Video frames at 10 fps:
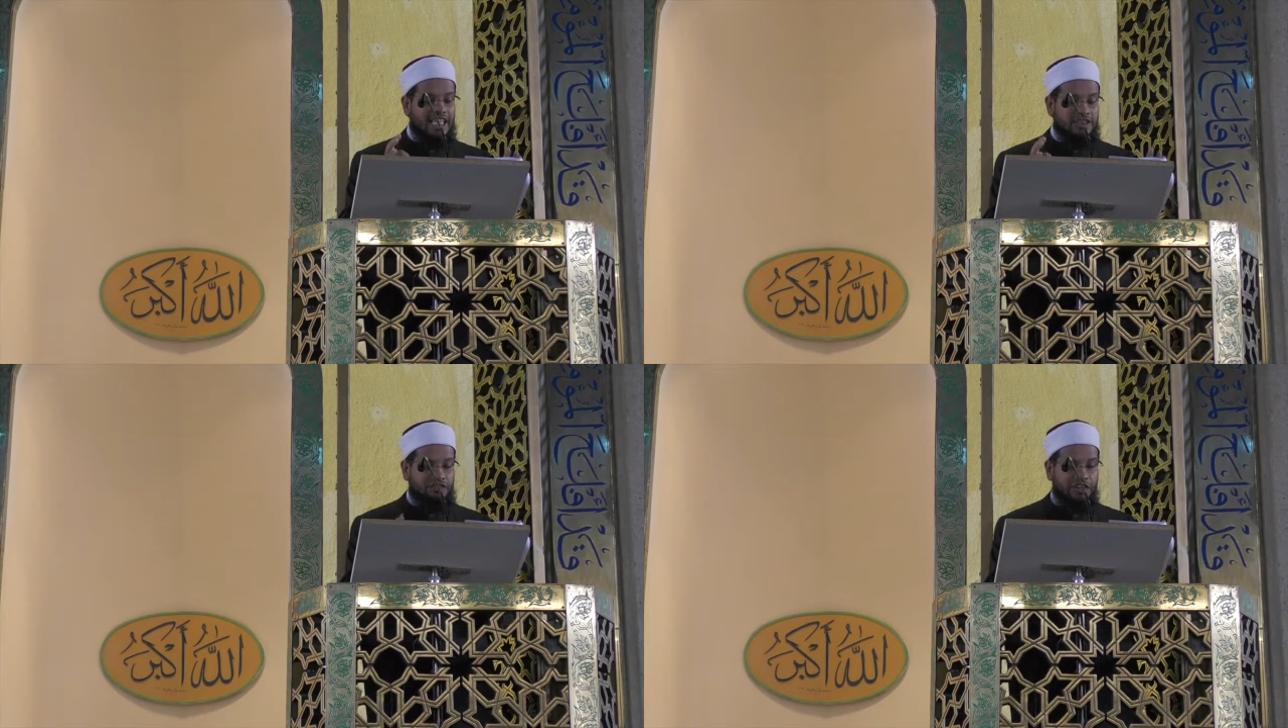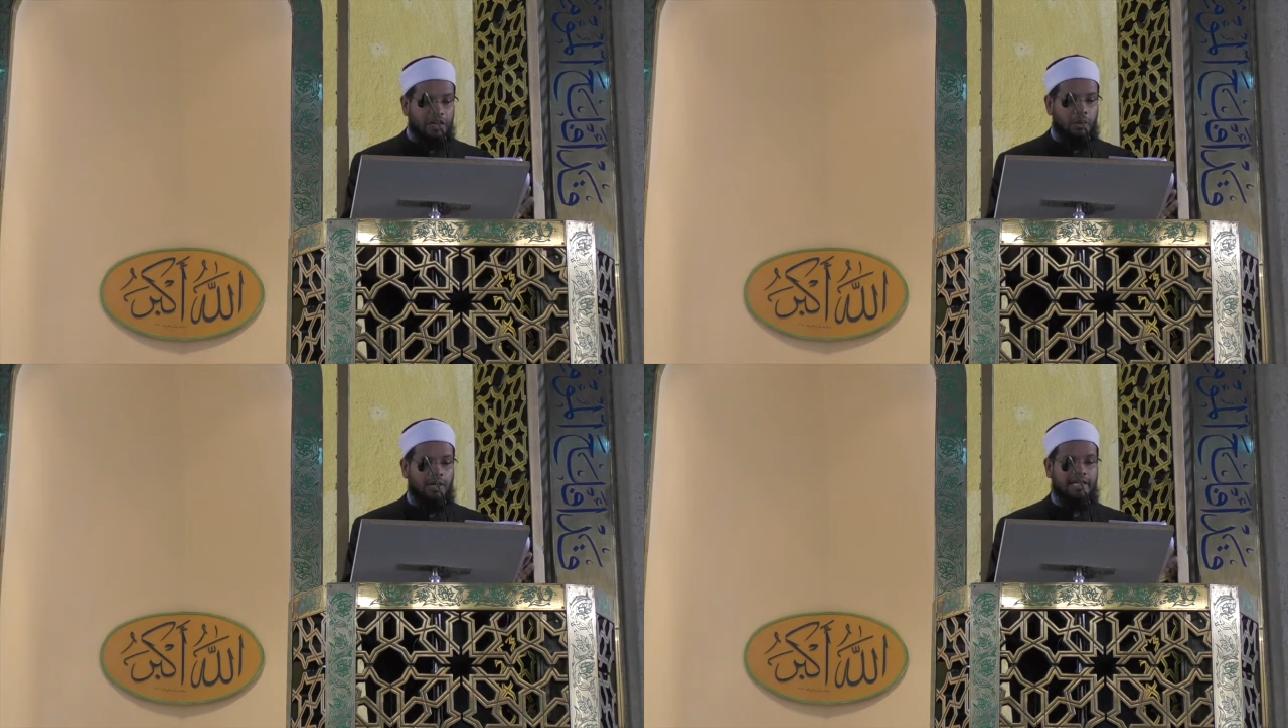as
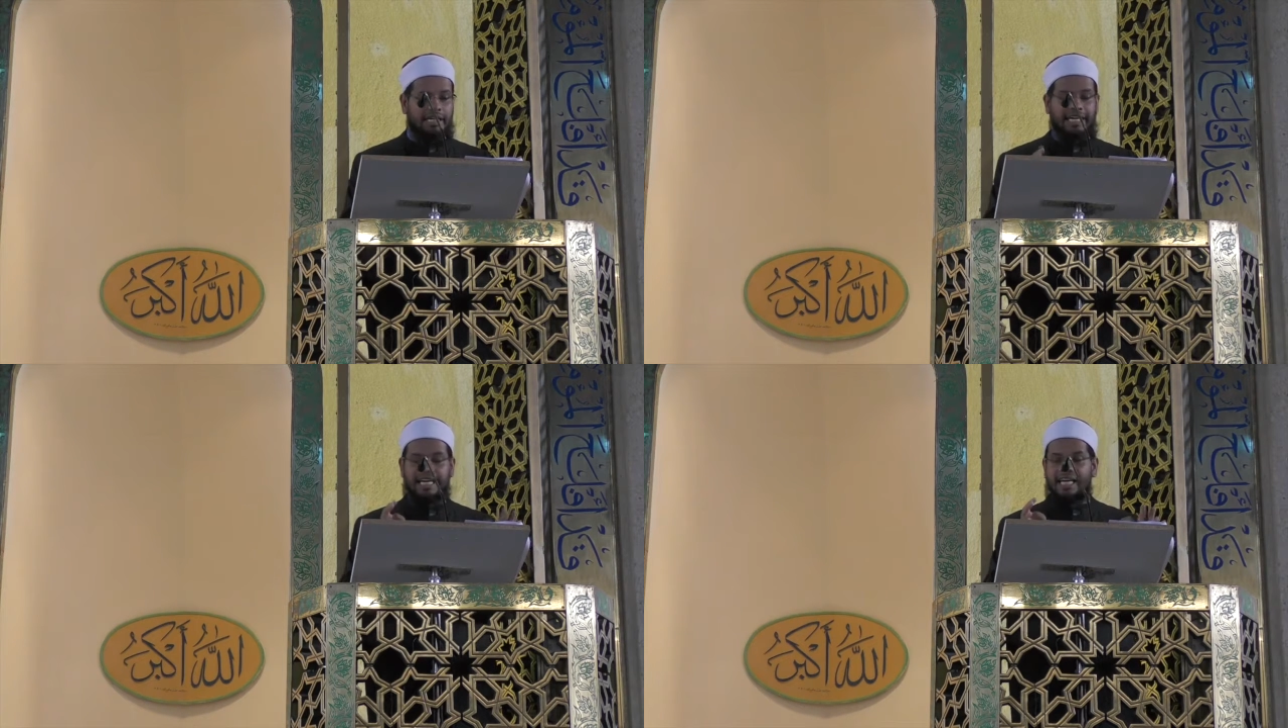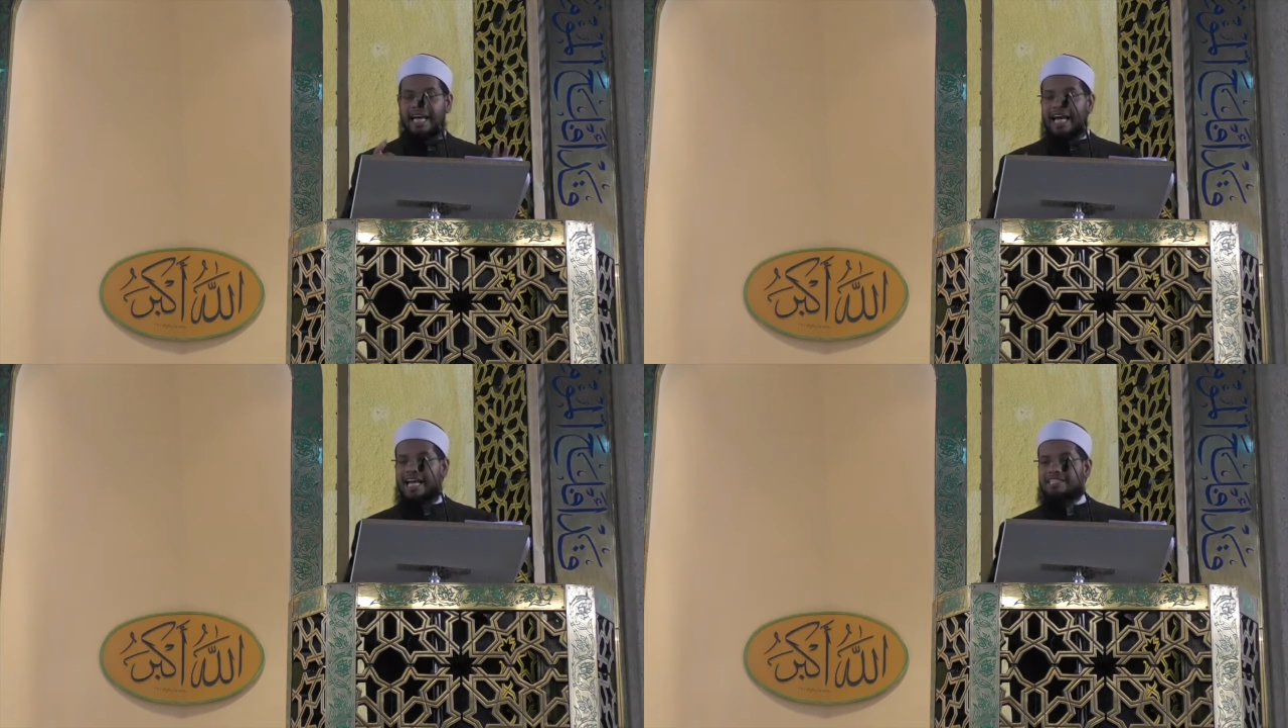frequently
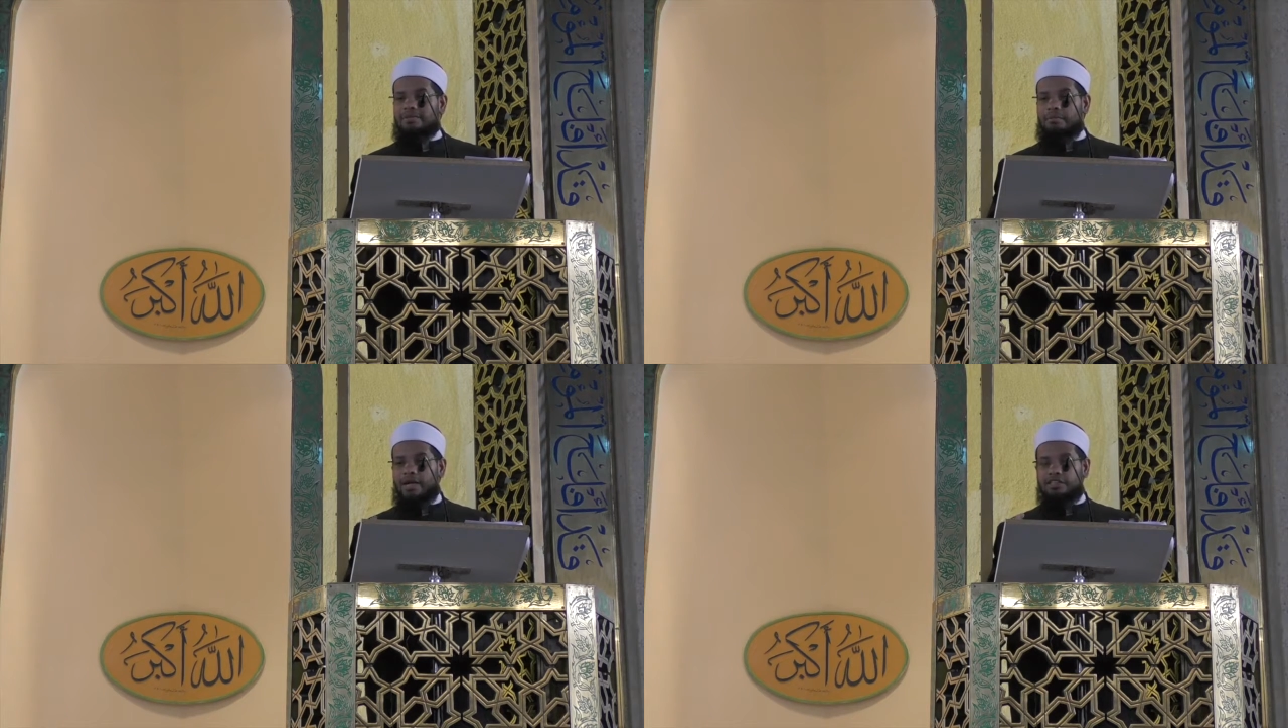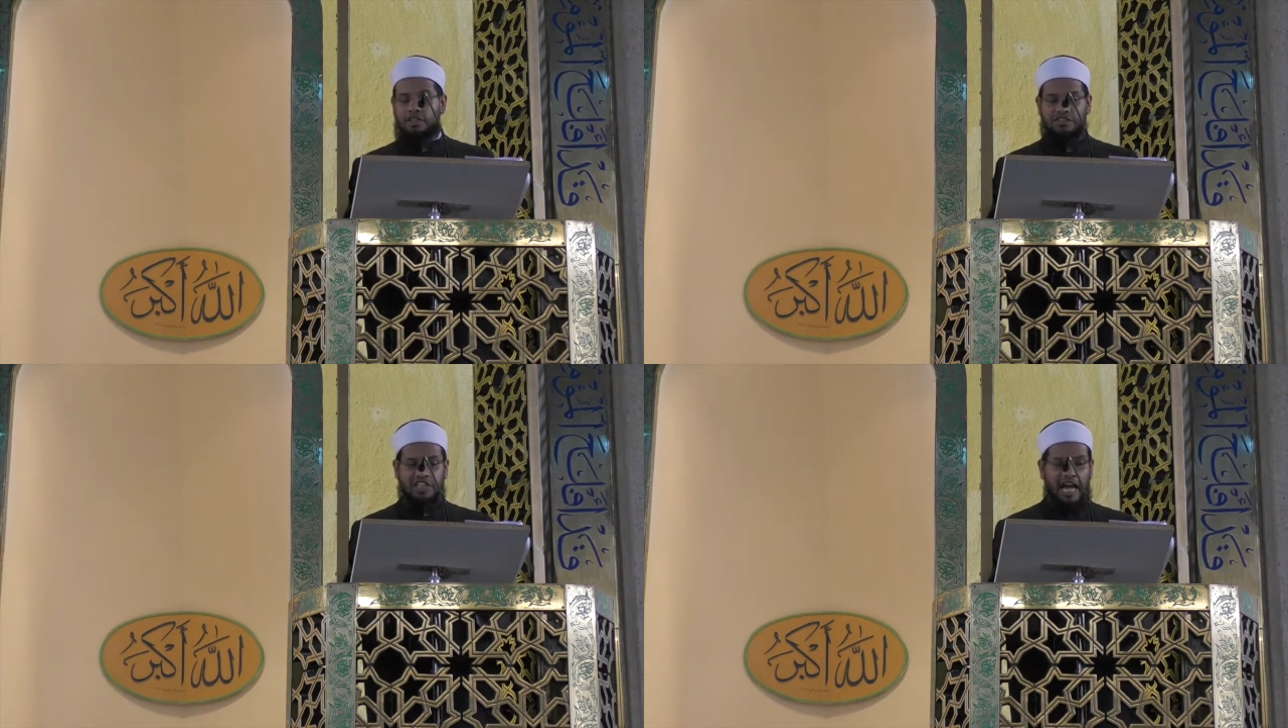as month
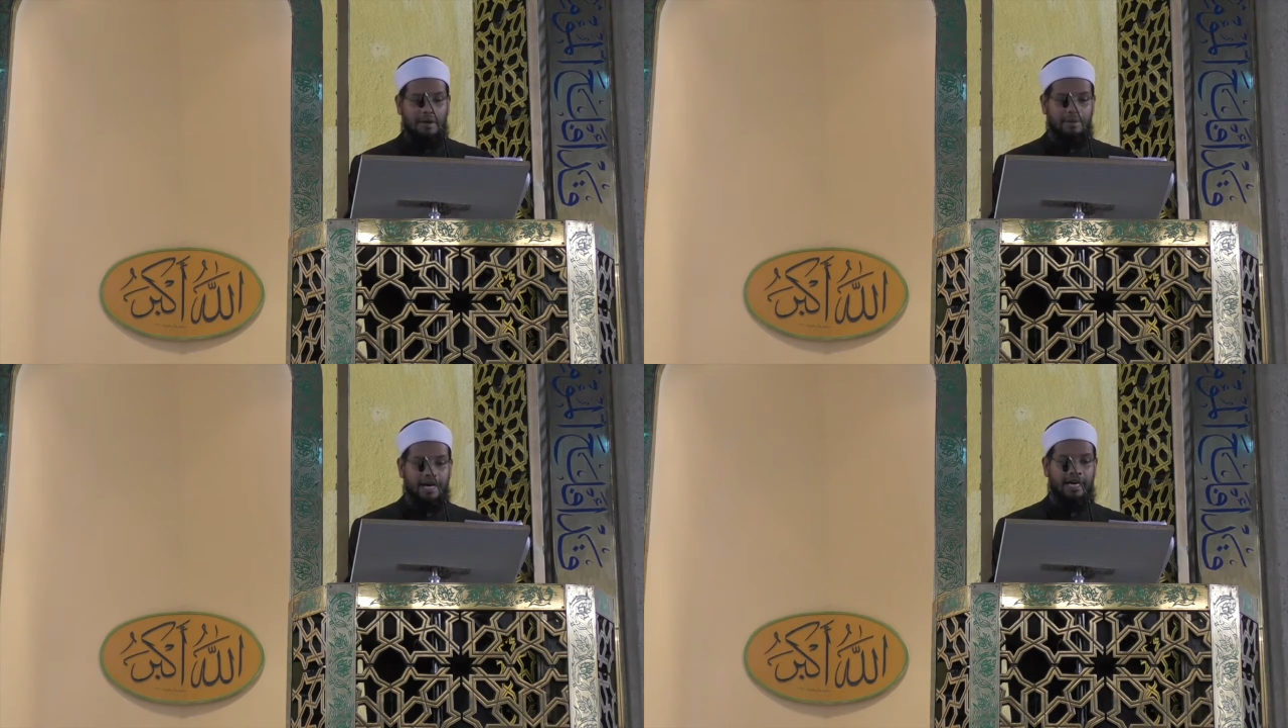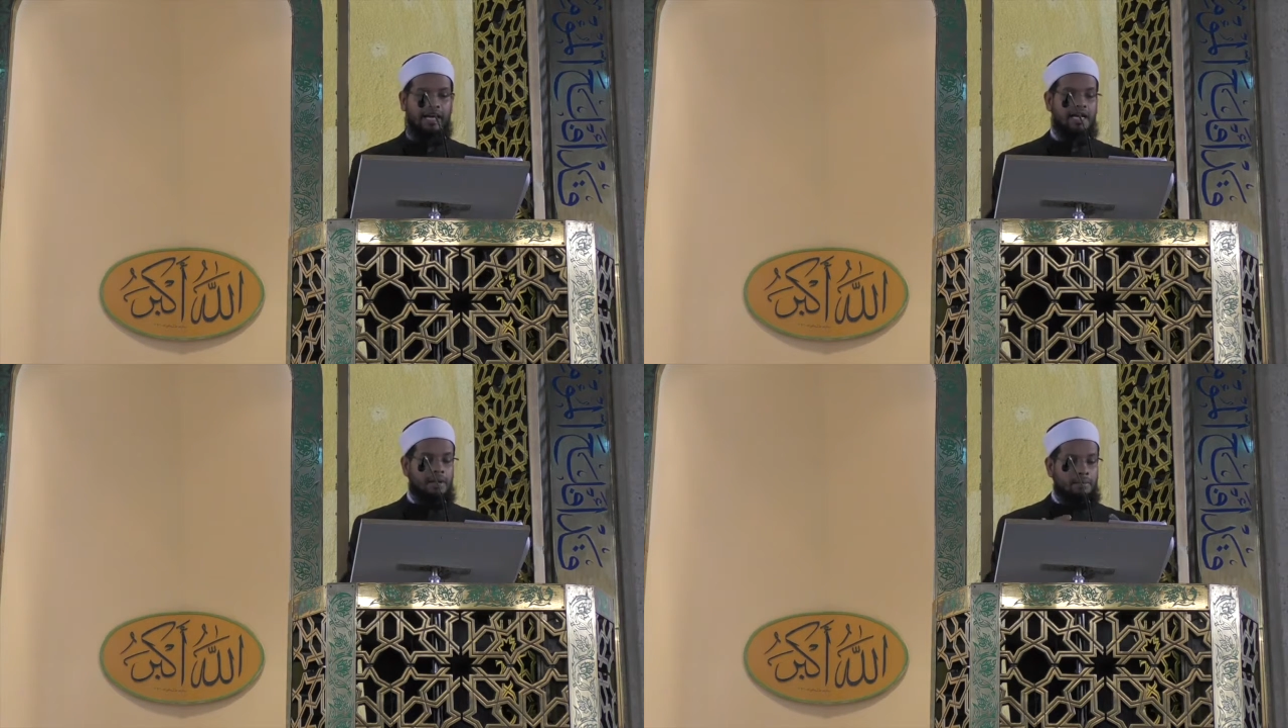of
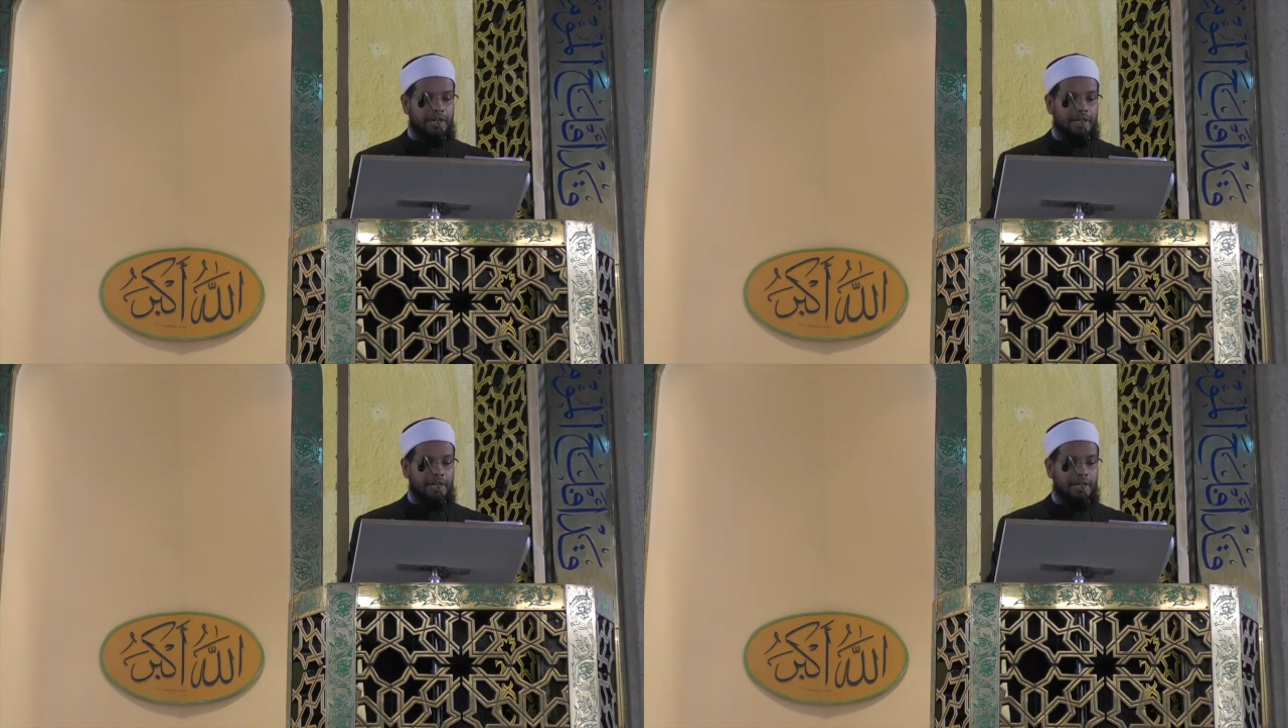Sha'ban.